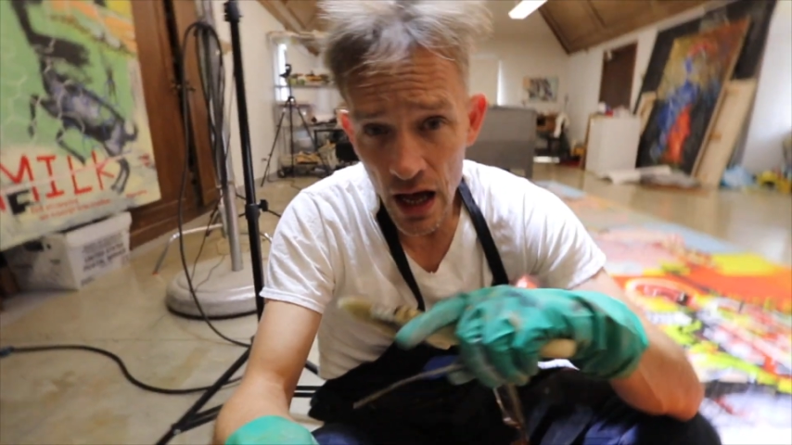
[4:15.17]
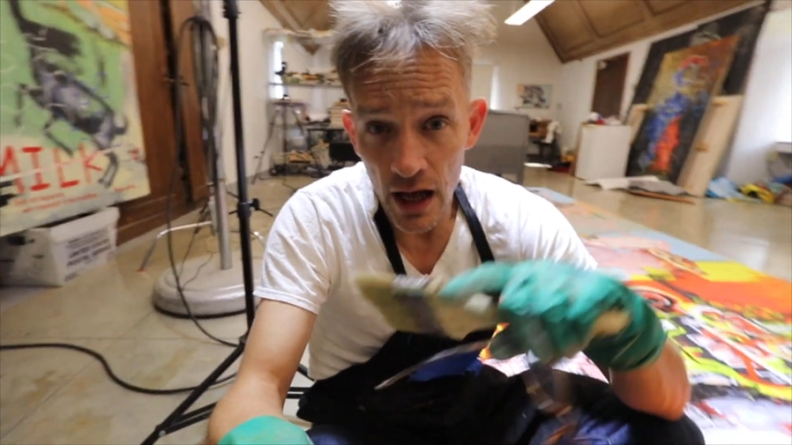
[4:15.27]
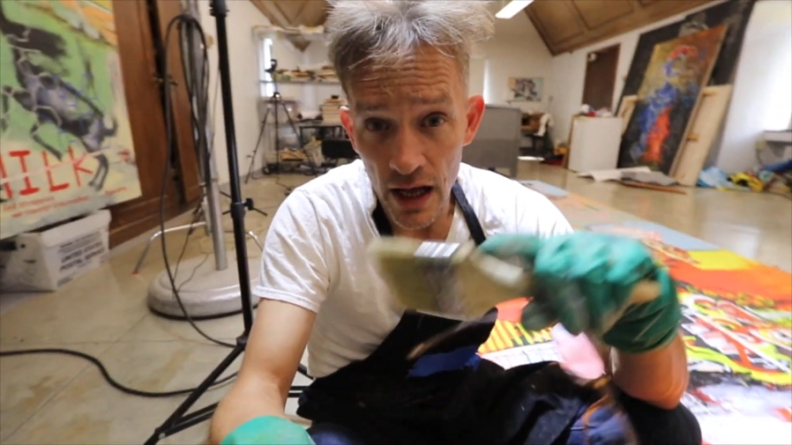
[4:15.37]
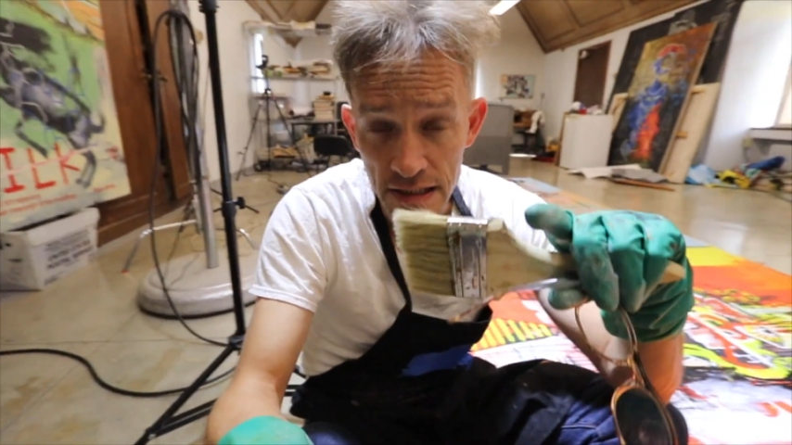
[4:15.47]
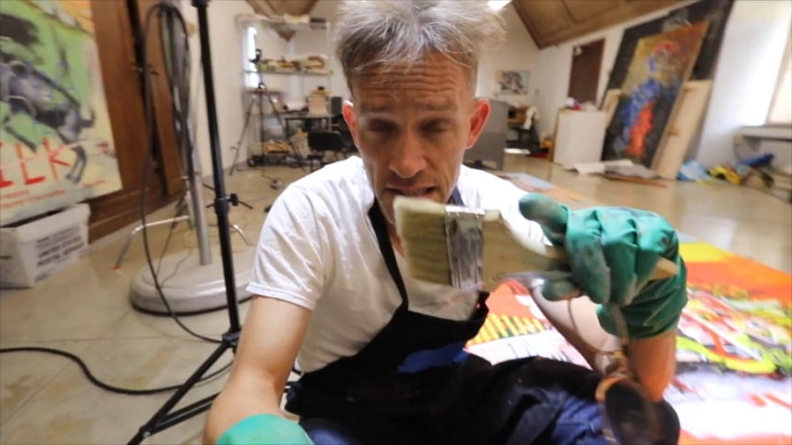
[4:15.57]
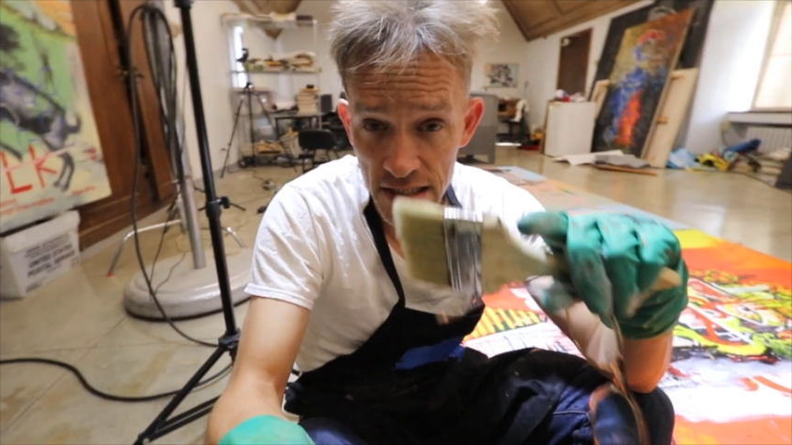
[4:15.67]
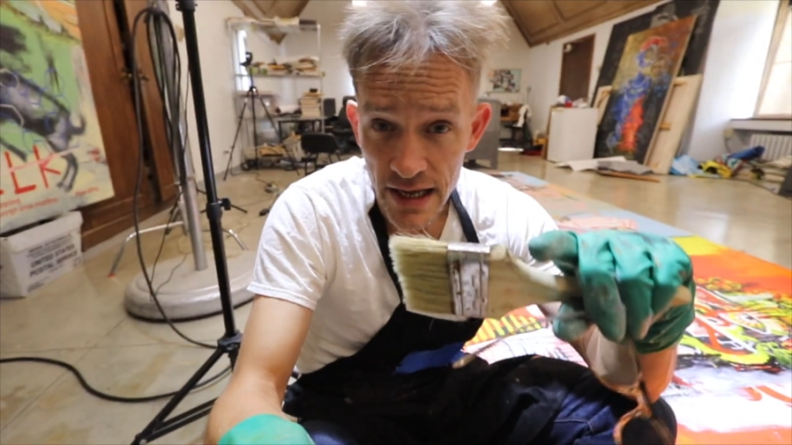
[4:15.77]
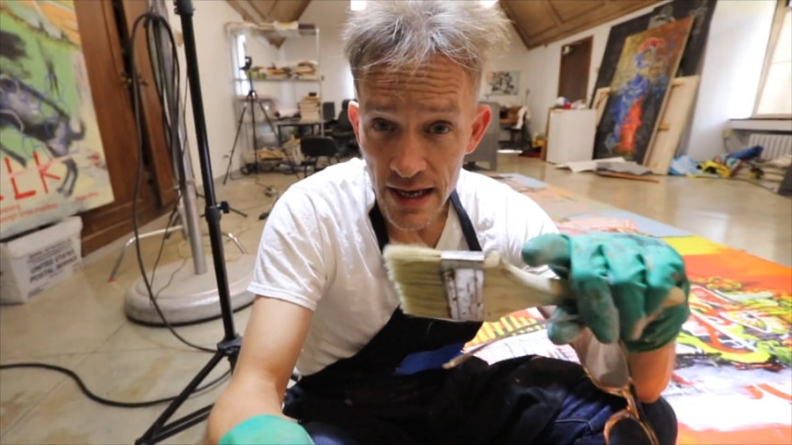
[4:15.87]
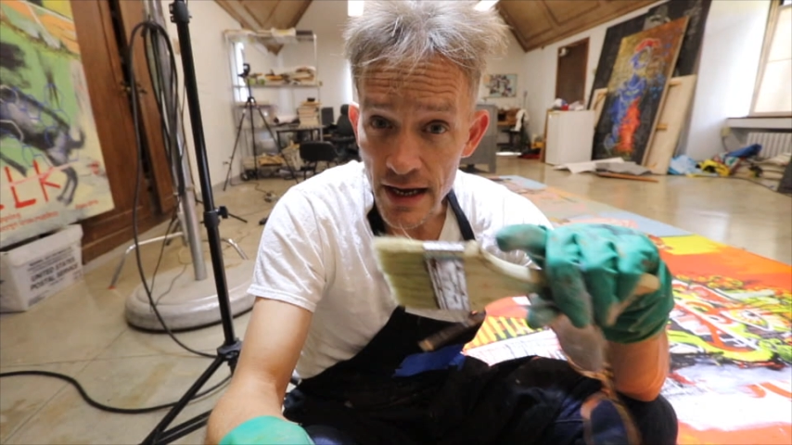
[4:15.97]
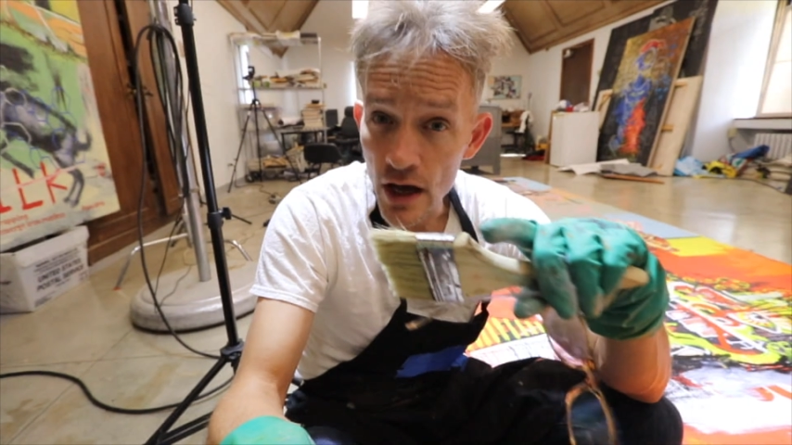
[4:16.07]
uh,
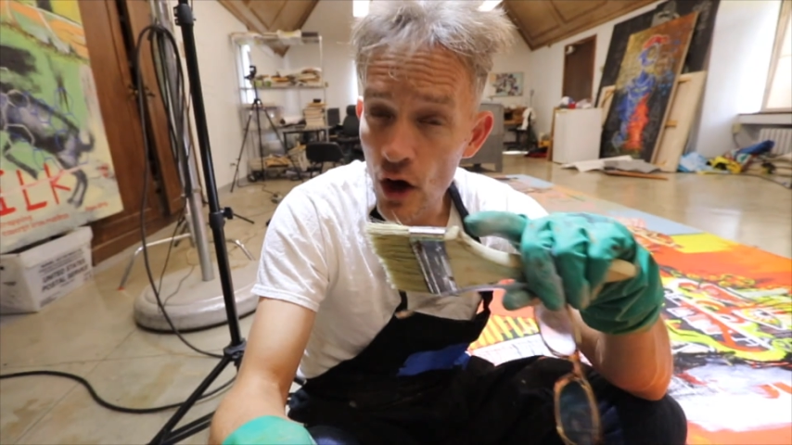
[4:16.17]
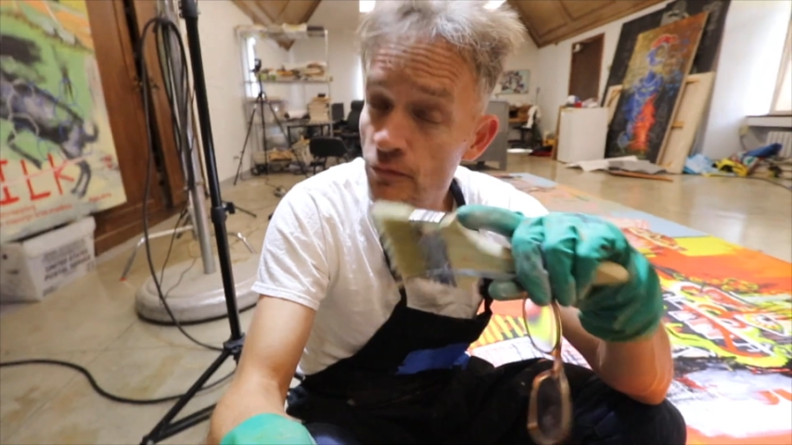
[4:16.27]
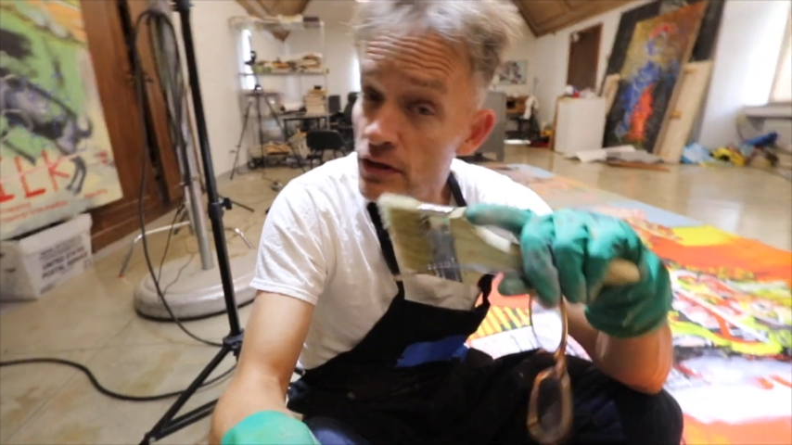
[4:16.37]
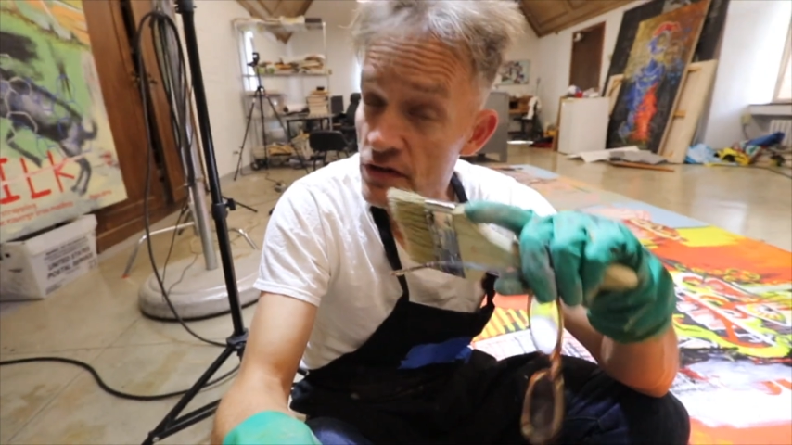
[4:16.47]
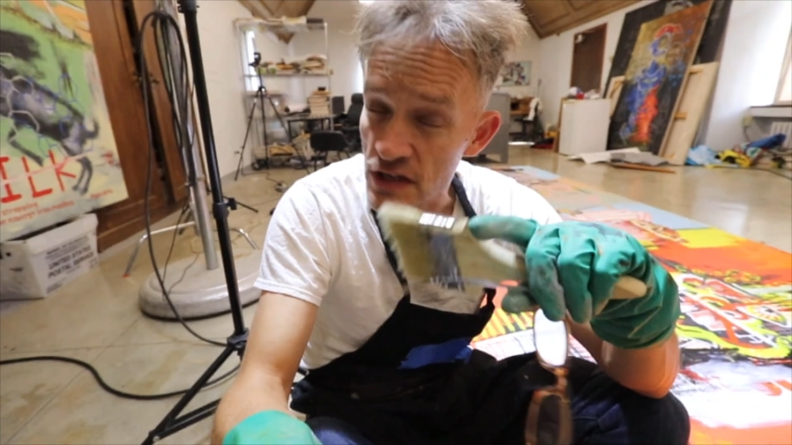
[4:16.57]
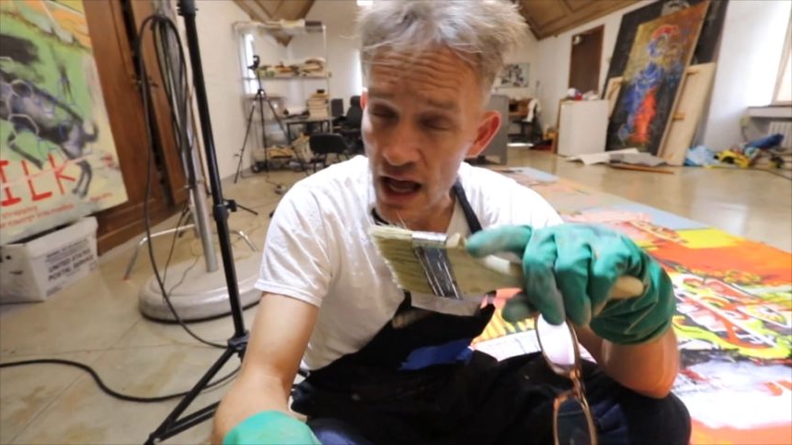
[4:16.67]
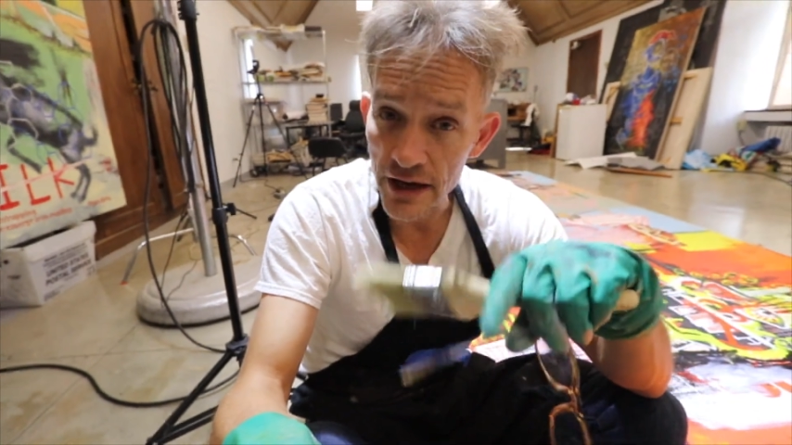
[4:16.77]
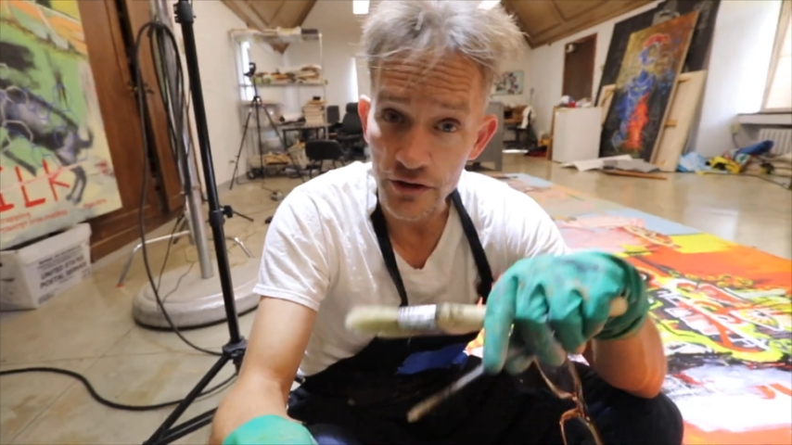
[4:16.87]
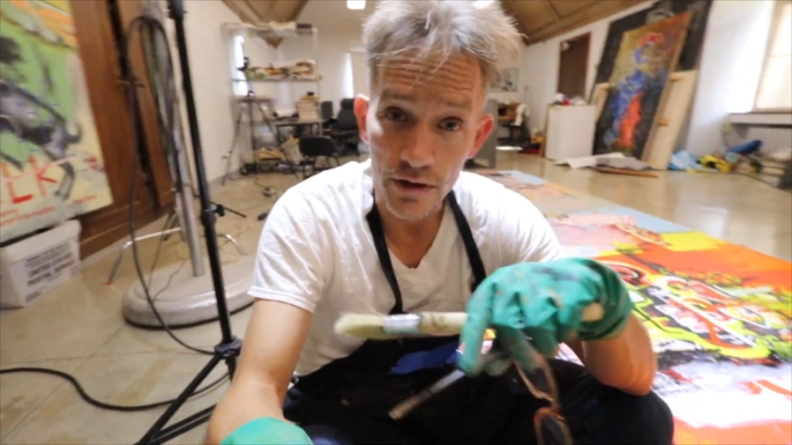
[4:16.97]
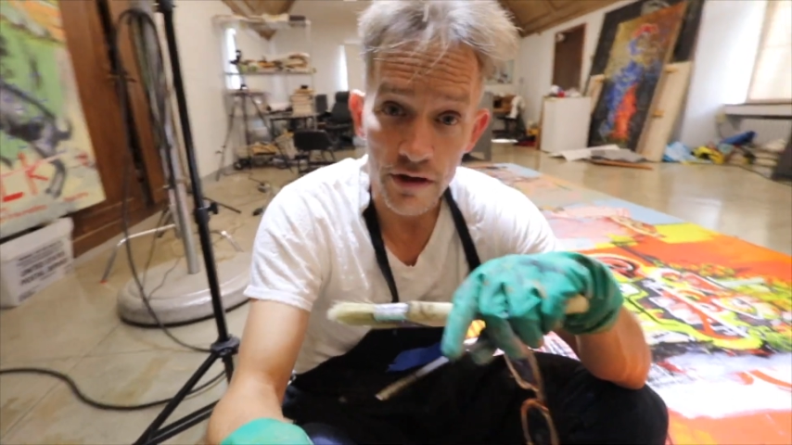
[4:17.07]
today. Hopefully there's a high
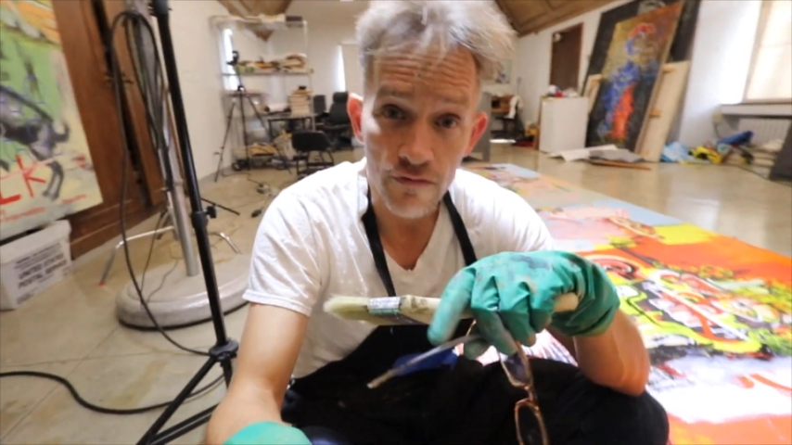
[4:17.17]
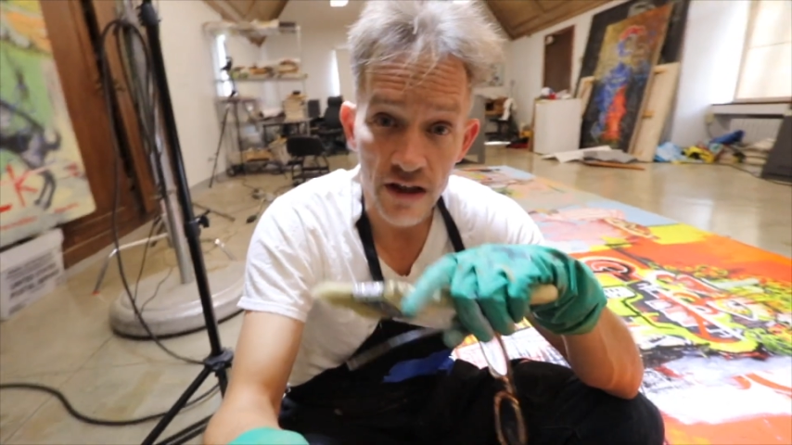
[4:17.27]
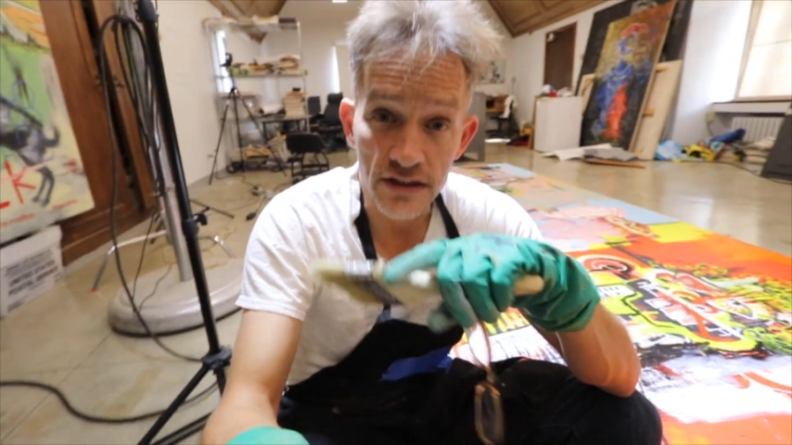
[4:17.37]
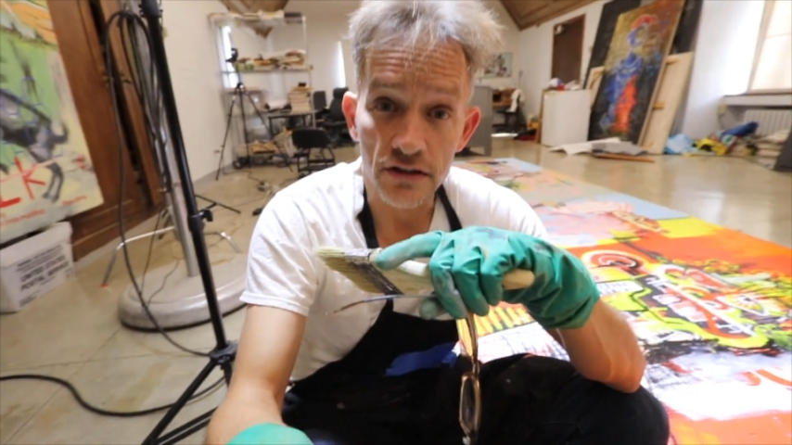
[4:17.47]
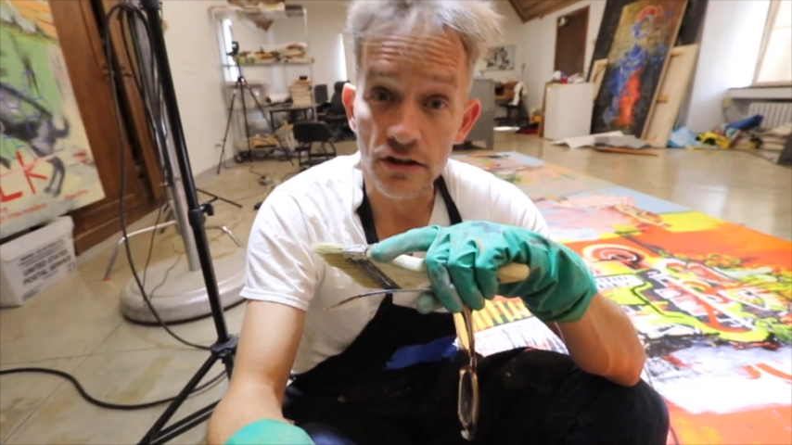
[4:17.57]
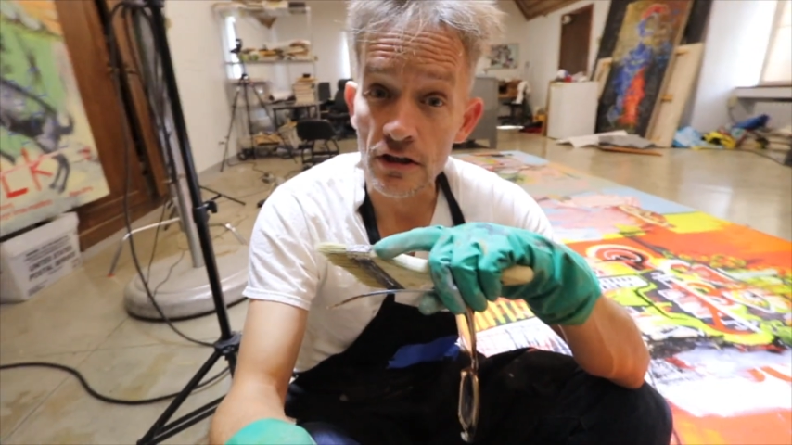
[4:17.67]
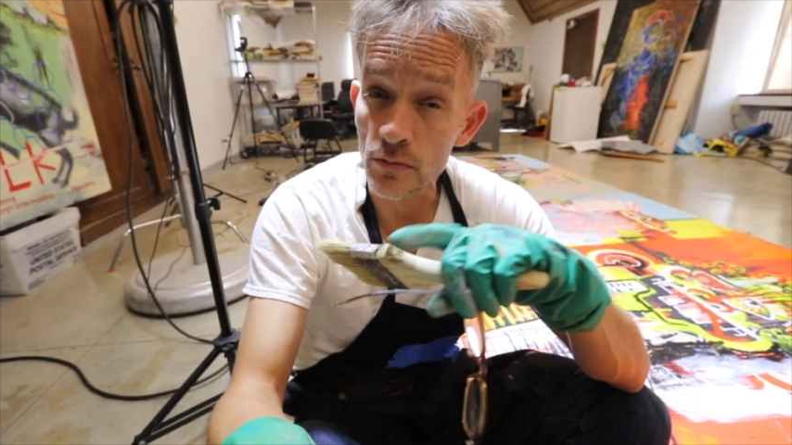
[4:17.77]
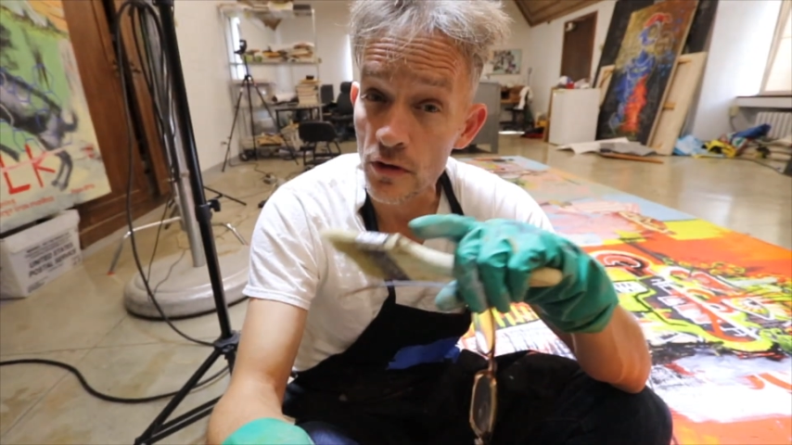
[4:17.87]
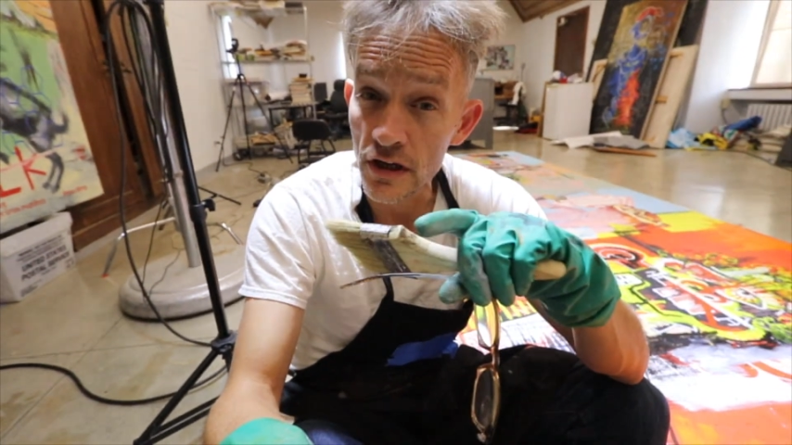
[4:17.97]
degree of volatility in,